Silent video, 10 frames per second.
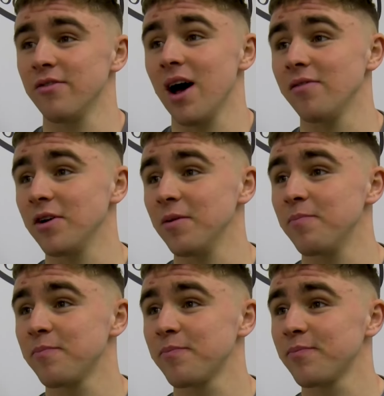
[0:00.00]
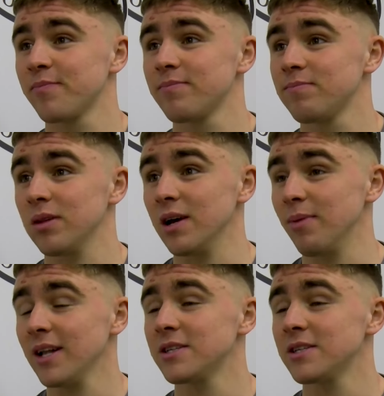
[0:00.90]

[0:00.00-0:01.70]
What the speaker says: I'd rather play bad,